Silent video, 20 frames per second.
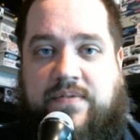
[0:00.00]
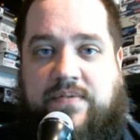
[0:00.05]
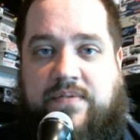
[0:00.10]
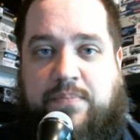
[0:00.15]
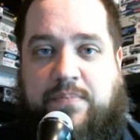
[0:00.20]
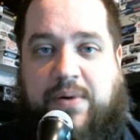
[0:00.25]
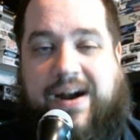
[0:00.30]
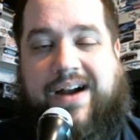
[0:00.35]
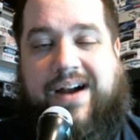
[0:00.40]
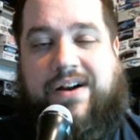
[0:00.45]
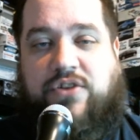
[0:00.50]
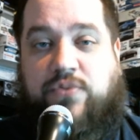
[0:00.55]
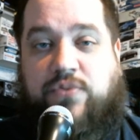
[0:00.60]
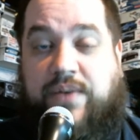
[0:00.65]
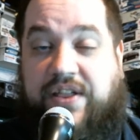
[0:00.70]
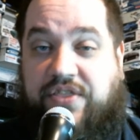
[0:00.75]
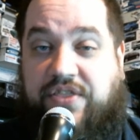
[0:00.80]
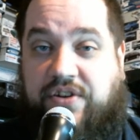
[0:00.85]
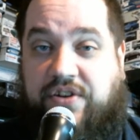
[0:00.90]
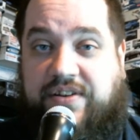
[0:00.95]
prior to
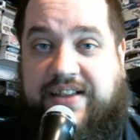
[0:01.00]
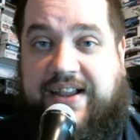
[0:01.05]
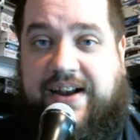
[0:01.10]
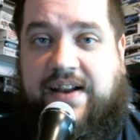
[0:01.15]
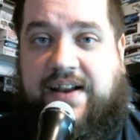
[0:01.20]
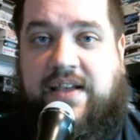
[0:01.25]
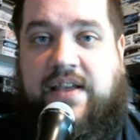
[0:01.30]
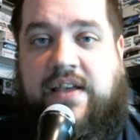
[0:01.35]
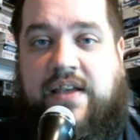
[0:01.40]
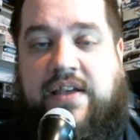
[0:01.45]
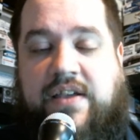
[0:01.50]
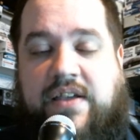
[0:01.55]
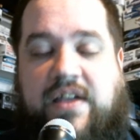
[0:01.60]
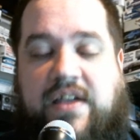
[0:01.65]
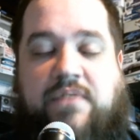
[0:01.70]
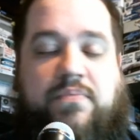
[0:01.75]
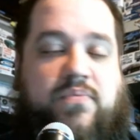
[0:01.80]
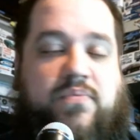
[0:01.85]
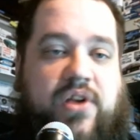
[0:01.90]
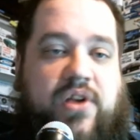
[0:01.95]
2013
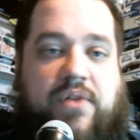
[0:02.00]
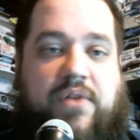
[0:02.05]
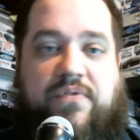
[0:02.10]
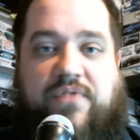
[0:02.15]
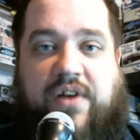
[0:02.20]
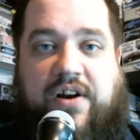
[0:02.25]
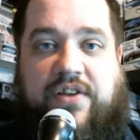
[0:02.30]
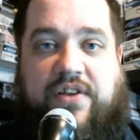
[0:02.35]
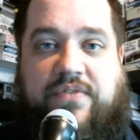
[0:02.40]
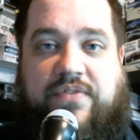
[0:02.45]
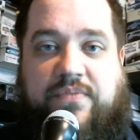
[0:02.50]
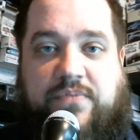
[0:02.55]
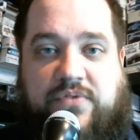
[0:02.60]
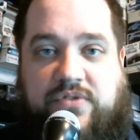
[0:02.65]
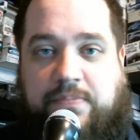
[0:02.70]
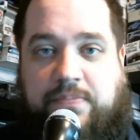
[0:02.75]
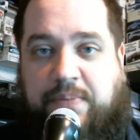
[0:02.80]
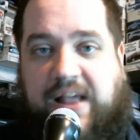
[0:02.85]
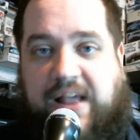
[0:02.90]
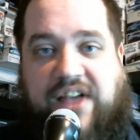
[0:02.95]
have very
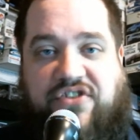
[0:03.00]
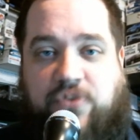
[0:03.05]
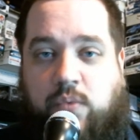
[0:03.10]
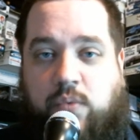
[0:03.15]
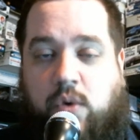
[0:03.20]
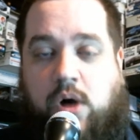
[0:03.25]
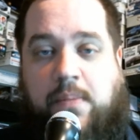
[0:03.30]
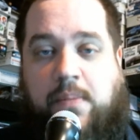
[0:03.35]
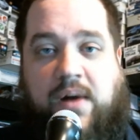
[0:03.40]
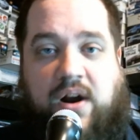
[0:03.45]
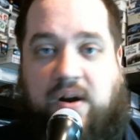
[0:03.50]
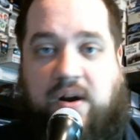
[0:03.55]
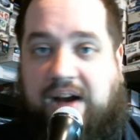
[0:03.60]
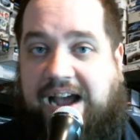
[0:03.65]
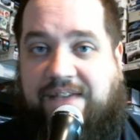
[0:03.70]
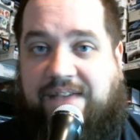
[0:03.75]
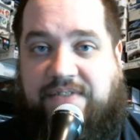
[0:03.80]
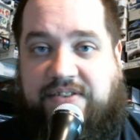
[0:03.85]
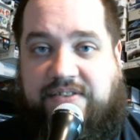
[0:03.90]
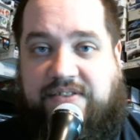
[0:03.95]
splashy Walmart
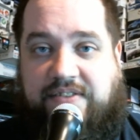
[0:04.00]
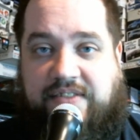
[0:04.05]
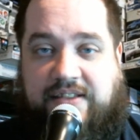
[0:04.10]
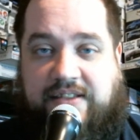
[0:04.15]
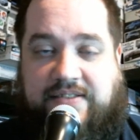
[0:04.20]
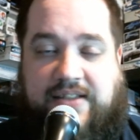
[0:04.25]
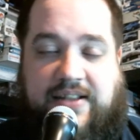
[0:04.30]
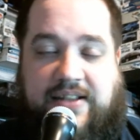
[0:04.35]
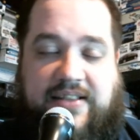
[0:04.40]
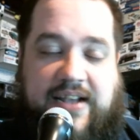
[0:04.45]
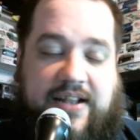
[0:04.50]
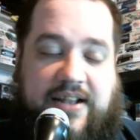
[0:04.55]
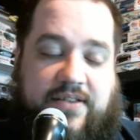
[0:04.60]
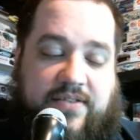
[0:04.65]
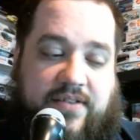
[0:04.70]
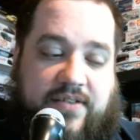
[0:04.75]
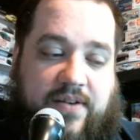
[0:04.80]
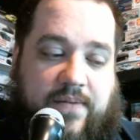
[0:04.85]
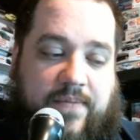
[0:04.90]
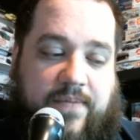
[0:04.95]
graphics and things like that.
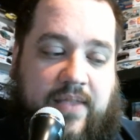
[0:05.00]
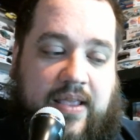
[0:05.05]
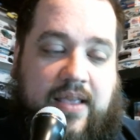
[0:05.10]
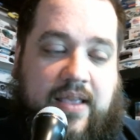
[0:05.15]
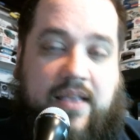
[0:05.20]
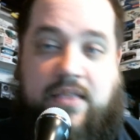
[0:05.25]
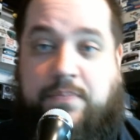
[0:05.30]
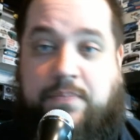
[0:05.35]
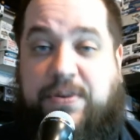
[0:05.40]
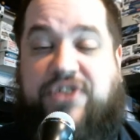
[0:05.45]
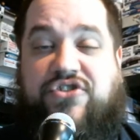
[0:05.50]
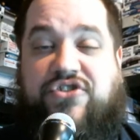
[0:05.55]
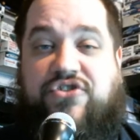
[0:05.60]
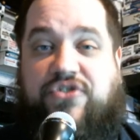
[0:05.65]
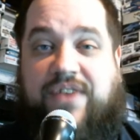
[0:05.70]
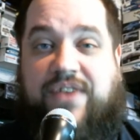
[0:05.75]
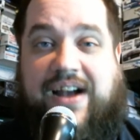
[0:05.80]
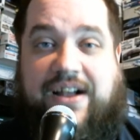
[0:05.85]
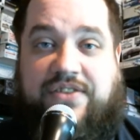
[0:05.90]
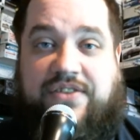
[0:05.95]
So the pictures
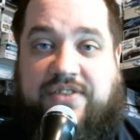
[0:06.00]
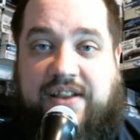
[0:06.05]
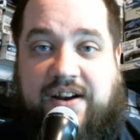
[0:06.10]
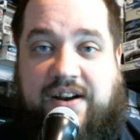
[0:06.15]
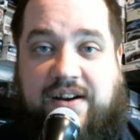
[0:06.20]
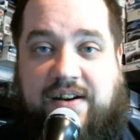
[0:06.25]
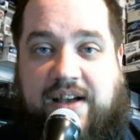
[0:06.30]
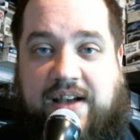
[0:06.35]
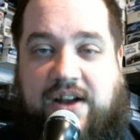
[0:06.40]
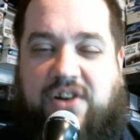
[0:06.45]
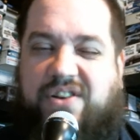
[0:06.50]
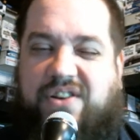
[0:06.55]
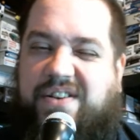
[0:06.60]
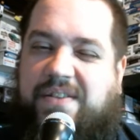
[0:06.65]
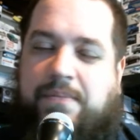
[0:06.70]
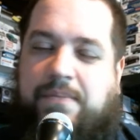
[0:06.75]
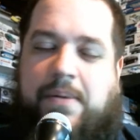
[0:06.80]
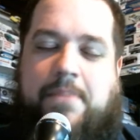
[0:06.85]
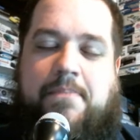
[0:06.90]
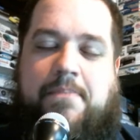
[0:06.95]
are out there. I don't know if
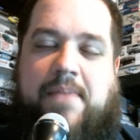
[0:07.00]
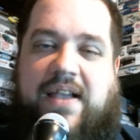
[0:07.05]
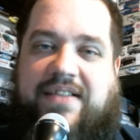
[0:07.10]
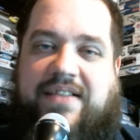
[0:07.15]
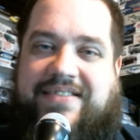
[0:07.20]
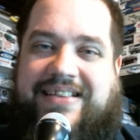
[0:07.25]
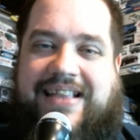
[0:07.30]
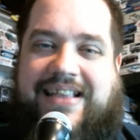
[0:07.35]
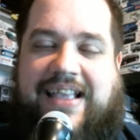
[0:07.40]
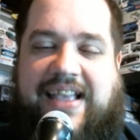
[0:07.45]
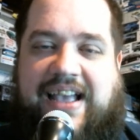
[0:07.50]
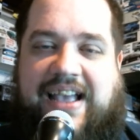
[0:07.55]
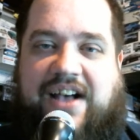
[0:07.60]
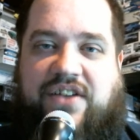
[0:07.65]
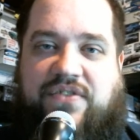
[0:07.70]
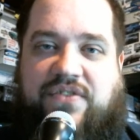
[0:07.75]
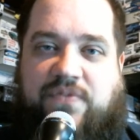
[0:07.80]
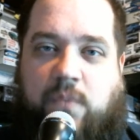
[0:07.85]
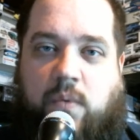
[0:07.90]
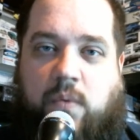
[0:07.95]
anybody makes
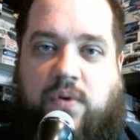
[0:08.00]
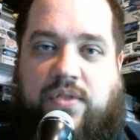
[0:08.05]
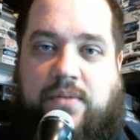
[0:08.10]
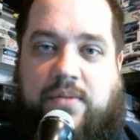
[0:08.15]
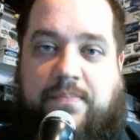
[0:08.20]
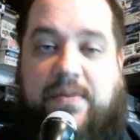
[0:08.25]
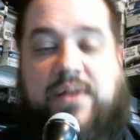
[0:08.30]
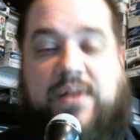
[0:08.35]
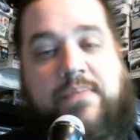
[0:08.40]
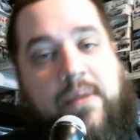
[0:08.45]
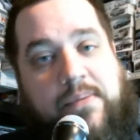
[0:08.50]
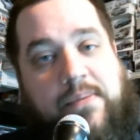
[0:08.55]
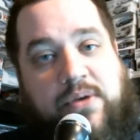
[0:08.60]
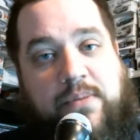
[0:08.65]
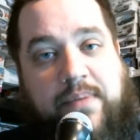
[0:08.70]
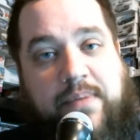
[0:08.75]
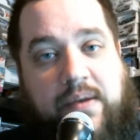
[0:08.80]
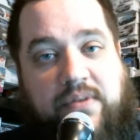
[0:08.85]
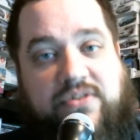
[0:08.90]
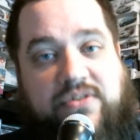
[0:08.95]
decals for them, but maybe you'll
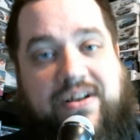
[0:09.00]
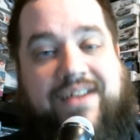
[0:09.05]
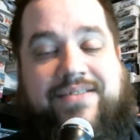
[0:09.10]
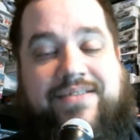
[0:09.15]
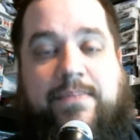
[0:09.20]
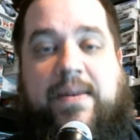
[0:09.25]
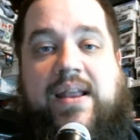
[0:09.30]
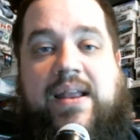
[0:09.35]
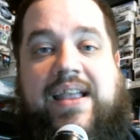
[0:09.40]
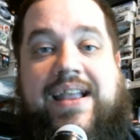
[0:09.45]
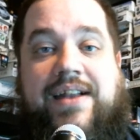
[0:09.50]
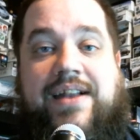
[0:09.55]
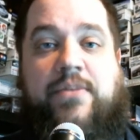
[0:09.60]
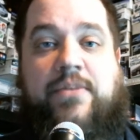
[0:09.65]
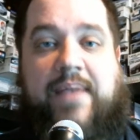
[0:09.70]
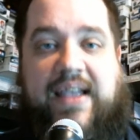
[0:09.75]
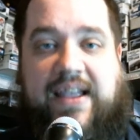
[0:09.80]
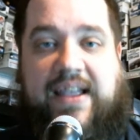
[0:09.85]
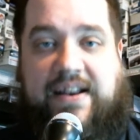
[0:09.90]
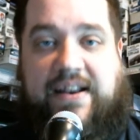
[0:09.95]
be able to talk somebody into
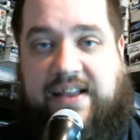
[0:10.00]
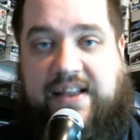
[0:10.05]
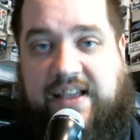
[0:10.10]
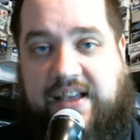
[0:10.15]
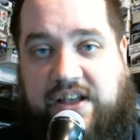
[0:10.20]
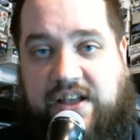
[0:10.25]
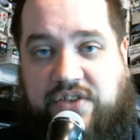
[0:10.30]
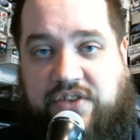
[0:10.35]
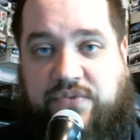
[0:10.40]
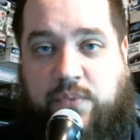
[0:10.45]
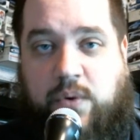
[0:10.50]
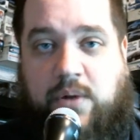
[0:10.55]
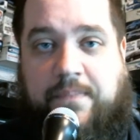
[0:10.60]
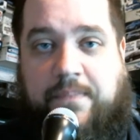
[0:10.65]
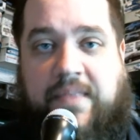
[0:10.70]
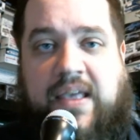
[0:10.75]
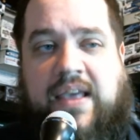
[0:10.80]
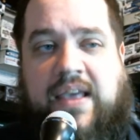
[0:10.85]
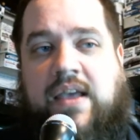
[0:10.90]
making decals for them.